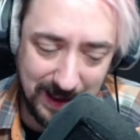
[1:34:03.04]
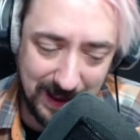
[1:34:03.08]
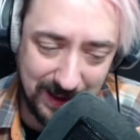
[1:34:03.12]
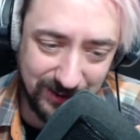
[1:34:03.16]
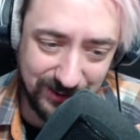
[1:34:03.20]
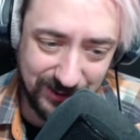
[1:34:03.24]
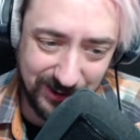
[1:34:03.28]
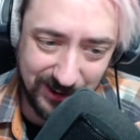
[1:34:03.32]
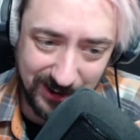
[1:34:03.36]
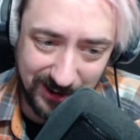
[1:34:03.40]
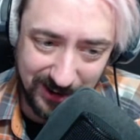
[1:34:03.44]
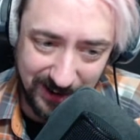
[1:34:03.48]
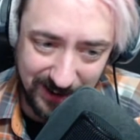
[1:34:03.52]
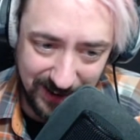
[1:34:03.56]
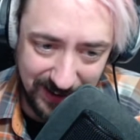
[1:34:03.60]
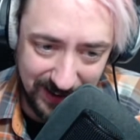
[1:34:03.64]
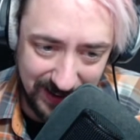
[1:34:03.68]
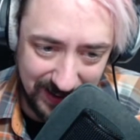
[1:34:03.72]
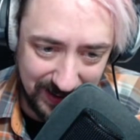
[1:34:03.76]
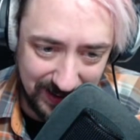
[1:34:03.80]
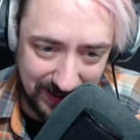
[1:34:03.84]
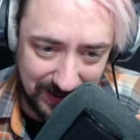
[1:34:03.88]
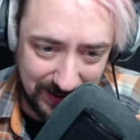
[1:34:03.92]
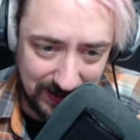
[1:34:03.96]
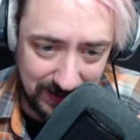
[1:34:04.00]
Sugar.
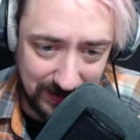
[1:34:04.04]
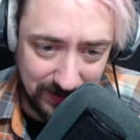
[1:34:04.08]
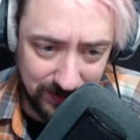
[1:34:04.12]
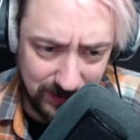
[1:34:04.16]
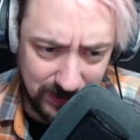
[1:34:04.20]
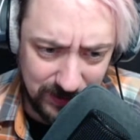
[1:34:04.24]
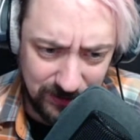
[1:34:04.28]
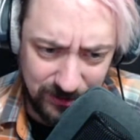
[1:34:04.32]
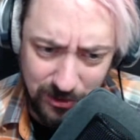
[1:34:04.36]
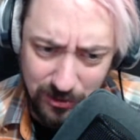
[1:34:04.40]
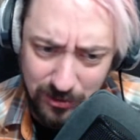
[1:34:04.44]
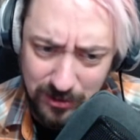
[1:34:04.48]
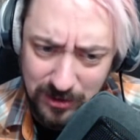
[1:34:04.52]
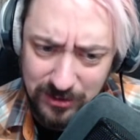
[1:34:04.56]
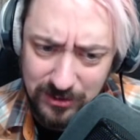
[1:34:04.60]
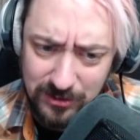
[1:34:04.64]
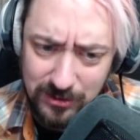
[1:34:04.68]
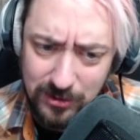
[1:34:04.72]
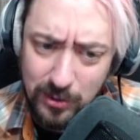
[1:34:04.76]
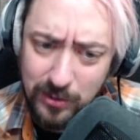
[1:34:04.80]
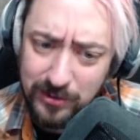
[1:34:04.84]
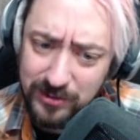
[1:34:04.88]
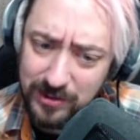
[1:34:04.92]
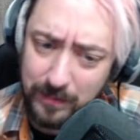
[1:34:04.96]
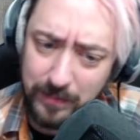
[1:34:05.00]
Did you just
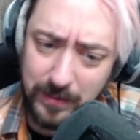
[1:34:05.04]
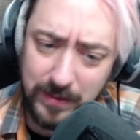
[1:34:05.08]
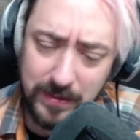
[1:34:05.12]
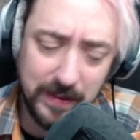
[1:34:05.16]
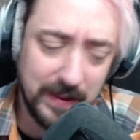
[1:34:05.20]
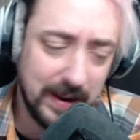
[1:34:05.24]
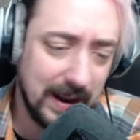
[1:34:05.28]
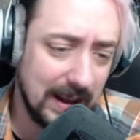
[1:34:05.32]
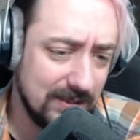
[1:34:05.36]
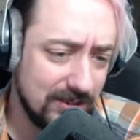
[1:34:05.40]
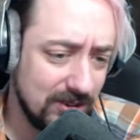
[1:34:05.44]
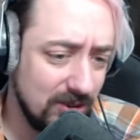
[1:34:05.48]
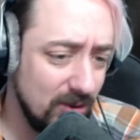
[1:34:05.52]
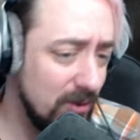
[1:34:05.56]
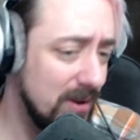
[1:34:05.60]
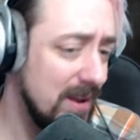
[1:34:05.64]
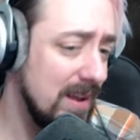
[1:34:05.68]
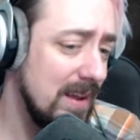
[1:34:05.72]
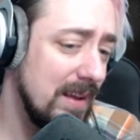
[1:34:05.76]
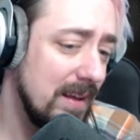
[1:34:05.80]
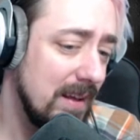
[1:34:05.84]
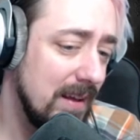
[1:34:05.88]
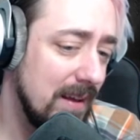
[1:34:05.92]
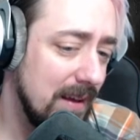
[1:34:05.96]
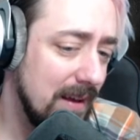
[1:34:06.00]
do something to Natsuki?
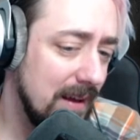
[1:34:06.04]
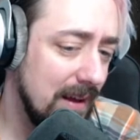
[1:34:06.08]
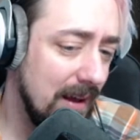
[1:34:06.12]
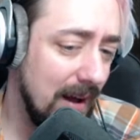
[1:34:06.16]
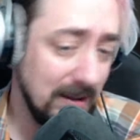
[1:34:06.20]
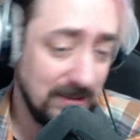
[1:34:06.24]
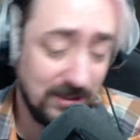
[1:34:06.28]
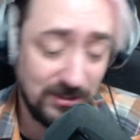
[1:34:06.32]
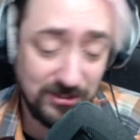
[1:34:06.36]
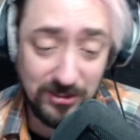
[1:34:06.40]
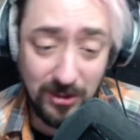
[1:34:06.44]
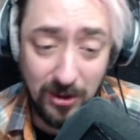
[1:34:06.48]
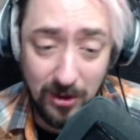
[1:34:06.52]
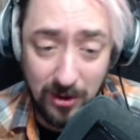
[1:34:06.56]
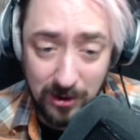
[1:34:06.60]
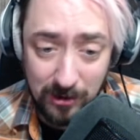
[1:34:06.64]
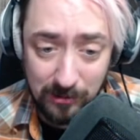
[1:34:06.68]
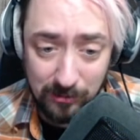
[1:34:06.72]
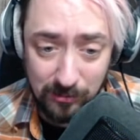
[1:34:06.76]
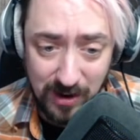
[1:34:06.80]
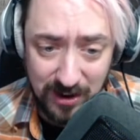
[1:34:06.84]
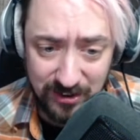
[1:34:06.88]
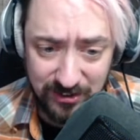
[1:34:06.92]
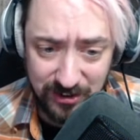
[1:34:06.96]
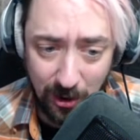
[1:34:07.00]
I just saw her
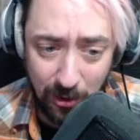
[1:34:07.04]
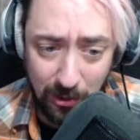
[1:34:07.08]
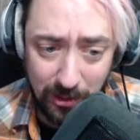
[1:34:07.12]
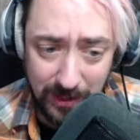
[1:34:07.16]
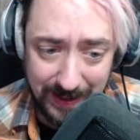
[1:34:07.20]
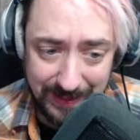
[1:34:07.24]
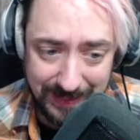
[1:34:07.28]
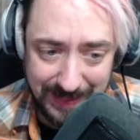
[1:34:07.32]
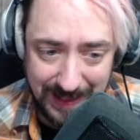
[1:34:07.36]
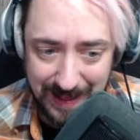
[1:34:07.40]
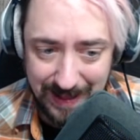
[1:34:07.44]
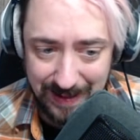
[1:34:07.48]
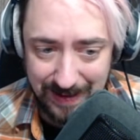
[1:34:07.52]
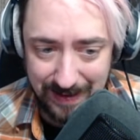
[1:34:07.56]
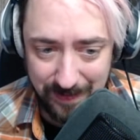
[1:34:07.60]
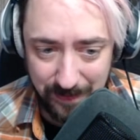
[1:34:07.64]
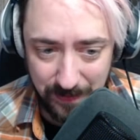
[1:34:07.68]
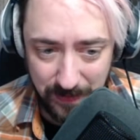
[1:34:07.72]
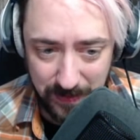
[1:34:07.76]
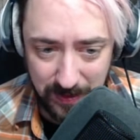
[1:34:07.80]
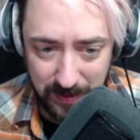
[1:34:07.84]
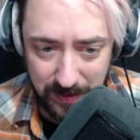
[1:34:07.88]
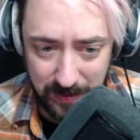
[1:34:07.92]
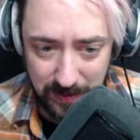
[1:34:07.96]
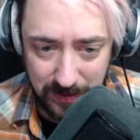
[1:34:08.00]
rush out like that.
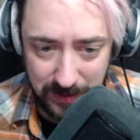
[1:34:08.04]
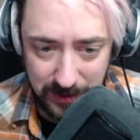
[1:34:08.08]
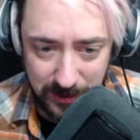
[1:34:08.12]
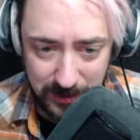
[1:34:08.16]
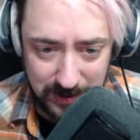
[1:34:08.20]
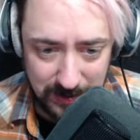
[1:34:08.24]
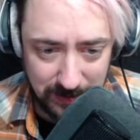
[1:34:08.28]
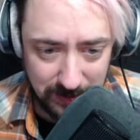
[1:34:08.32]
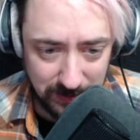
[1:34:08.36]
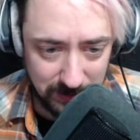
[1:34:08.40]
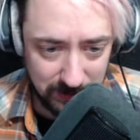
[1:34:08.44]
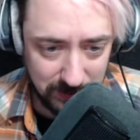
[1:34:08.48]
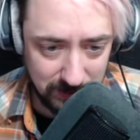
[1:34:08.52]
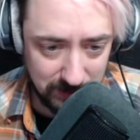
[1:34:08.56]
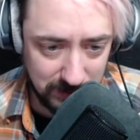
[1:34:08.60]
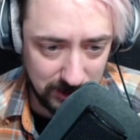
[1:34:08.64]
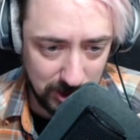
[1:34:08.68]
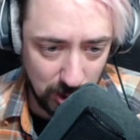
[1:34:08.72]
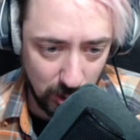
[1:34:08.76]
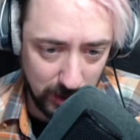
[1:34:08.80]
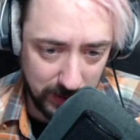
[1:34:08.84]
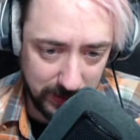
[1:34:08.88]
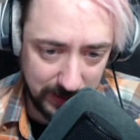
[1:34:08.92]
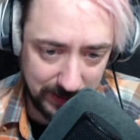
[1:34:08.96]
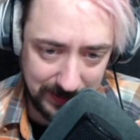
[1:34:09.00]
You didn't do
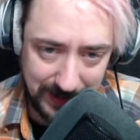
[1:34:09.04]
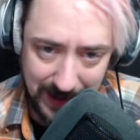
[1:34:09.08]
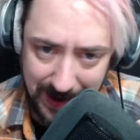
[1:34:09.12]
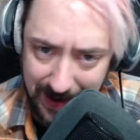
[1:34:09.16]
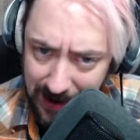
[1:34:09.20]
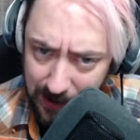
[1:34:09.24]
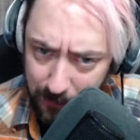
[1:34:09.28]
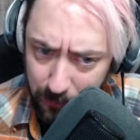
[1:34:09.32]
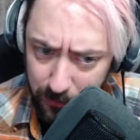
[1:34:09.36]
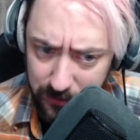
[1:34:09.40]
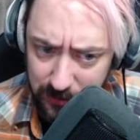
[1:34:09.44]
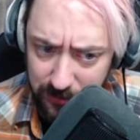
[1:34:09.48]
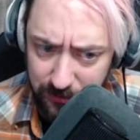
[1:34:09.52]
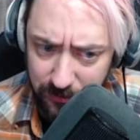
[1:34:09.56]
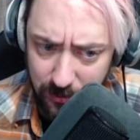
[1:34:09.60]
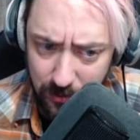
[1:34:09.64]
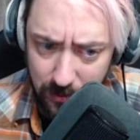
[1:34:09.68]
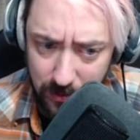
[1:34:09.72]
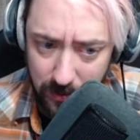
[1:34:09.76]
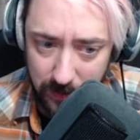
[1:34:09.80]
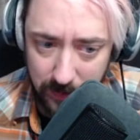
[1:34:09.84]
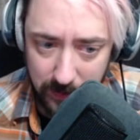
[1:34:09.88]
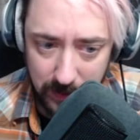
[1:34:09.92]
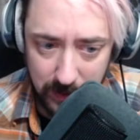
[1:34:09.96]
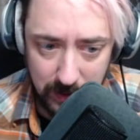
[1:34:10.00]
anything terrible, did you?
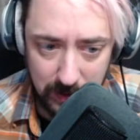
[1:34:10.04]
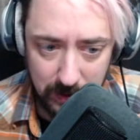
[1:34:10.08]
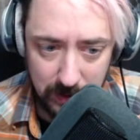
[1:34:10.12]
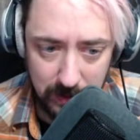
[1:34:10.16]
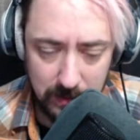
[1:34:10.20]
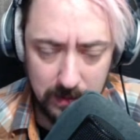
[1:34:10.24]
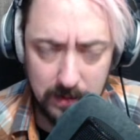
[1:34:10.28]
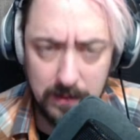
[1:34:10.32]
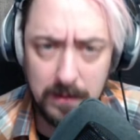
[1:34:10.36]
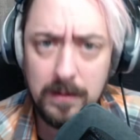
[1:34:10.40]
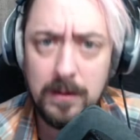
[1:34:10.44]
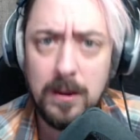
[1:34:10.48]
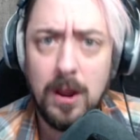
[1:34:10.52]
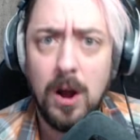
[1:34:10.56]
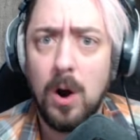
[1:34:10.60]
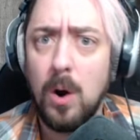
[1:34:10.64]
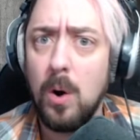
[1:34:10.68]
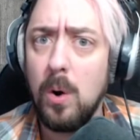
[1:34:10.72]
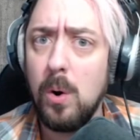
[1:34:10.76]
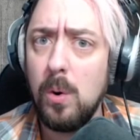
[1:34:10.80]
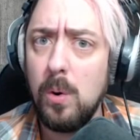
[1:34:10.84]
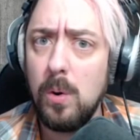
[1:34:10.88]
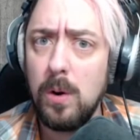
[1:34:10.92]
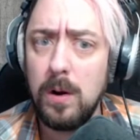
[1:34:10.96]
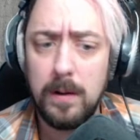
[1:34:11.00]

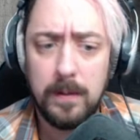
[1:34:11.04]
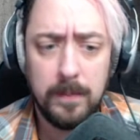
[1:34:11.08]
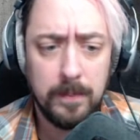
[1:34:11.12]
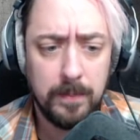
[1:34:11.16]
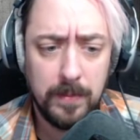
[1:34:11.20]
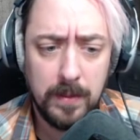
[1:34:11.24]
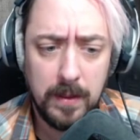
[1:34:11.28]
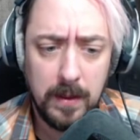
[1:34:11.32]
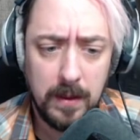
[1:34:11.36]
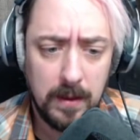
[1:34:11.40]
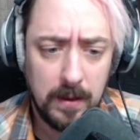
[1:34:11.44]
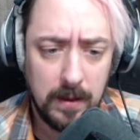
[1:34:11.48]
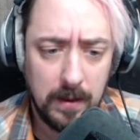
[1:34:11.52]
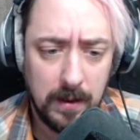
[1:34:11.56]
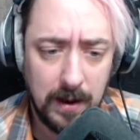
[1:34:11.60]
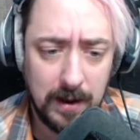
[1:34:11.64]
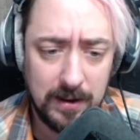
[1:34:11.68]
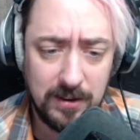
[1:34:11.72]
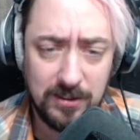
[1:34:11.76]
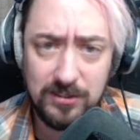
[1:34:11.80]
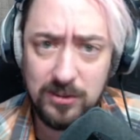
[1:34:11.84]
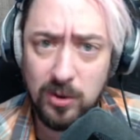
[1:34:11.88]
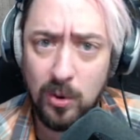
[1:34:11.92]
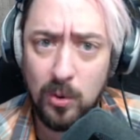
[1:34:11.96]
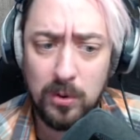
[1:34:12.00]
No. I
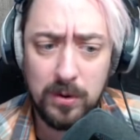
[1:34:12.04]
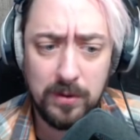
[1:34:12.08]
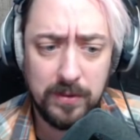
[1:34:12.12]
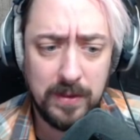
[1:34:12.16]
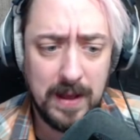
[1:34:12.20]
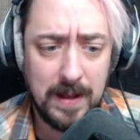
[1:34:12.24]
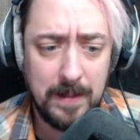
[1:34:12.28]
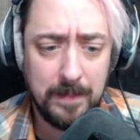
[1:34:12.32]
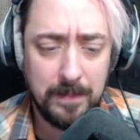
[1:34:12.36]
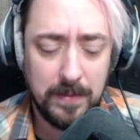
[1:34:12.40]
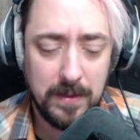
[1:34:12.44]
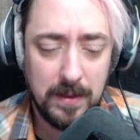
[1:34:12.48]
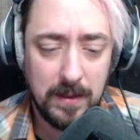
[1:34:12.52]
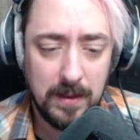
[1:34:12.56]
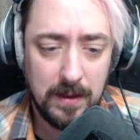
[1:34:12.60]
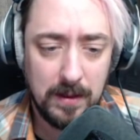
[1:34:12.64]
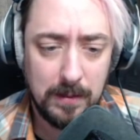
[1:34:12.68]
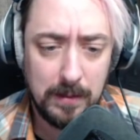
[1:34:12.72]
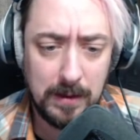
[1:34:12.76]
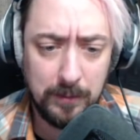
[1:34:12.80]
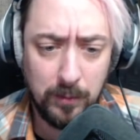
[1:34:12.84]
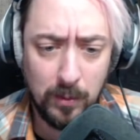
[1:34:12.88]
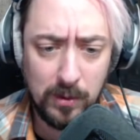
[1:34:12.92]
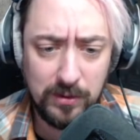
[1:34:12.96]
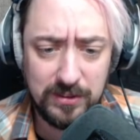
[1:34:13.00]
just told her that...
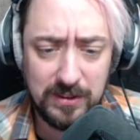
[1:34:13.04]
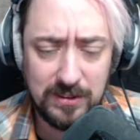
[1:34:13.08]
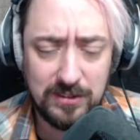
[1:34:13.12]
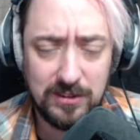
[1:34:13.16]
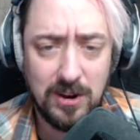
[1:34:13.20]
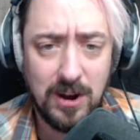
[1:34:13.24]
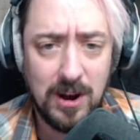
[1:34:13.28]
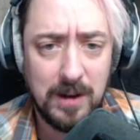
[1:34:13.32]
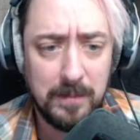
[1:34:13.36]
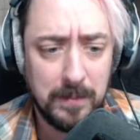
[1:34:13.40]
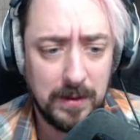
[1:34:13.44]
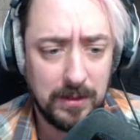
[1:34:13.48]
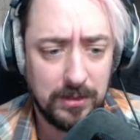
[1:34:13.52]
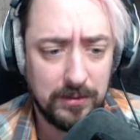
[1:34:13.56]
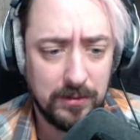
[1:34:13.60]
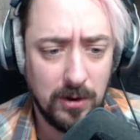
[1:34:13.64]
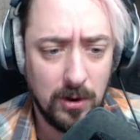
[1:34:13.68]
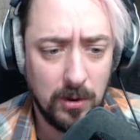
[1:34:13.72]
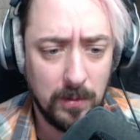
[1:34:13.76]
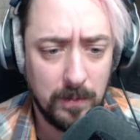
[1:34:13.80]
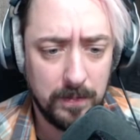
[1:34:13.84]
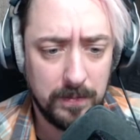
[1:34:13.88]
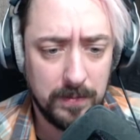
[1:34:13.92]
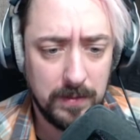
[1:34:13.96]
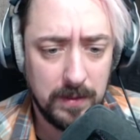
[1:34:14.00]
My voice gets caught in my
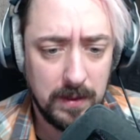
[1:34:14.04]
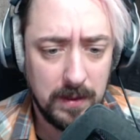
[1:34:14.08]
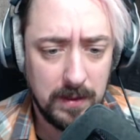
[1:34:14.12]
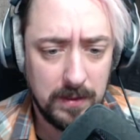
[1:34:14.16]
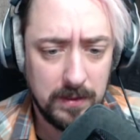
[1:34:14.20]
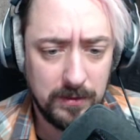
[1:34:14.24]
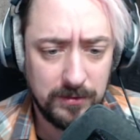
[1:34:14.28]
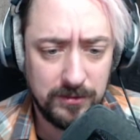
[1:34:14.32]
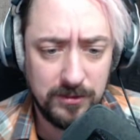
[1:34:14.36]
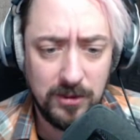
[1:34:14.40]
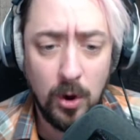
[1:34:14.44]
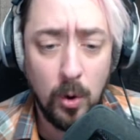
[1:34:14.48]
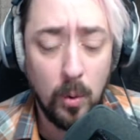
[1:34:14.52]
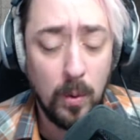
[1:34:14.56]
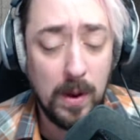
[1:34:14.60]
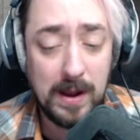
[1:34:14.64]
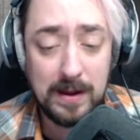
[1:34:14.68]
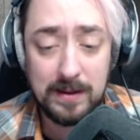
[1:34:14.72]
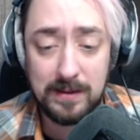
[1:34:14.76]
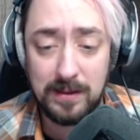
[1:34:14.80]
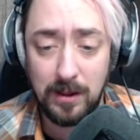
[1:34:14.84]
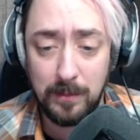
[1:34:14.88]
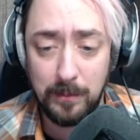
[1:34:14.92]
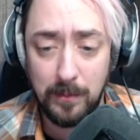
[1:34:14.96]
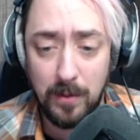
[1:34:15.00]
throat. There's no way I could
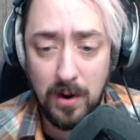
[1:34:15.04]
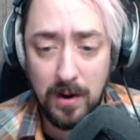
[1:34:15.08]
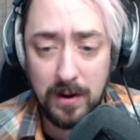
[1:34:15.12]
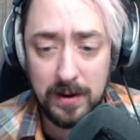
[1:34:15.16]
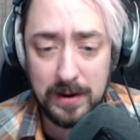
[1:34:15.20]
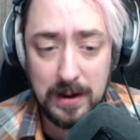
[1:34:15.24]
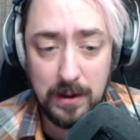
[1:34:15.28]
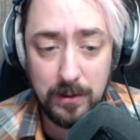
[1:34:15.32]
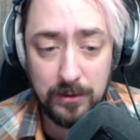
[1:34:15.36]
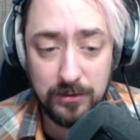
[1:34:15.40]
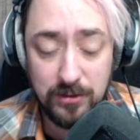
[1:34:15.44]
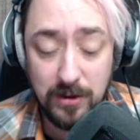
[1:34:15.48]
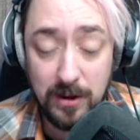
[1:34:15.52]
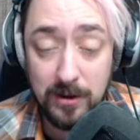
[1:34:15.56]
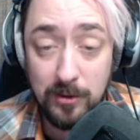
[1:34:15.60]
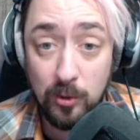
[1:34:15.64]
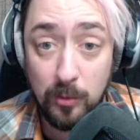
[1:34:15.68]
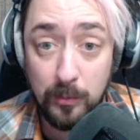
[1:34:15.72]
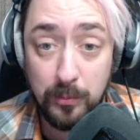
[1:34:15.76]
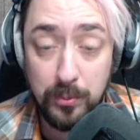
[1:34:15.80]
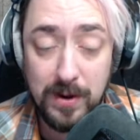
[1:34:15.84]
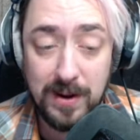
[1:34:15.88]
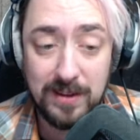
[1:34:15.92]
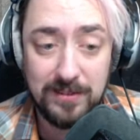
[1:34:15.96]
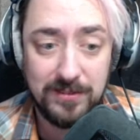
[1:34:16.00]
tell Monica I was trying to
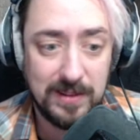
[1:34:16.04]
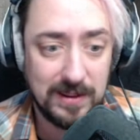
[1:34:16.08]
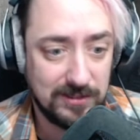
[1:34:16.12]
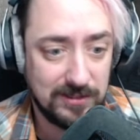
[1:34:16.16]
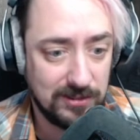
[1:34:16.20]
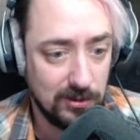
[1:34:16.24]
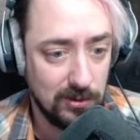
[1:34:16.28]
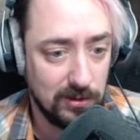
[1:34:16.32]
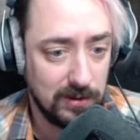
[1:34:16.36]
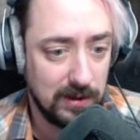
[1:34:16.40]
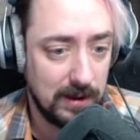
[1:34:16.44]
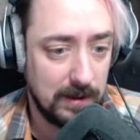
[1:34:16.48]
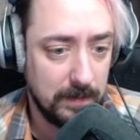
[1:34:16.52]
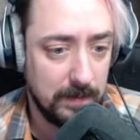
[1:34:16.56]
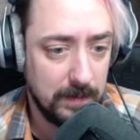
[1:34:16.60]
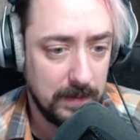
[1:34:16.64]
impress Natsuki.